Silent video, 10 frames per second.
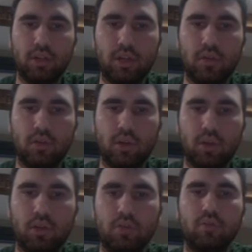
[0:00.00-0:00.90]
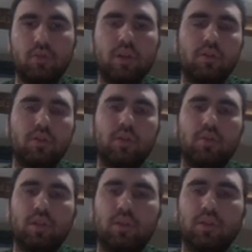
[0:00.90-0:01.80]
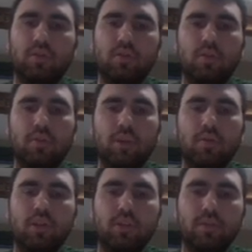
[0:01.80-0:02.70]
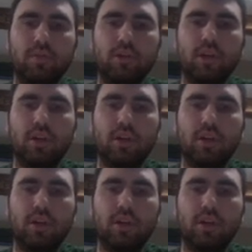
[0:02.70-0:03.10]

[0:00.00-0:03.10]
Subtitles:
I want to try to trade queens. So I'm going to play queen g4.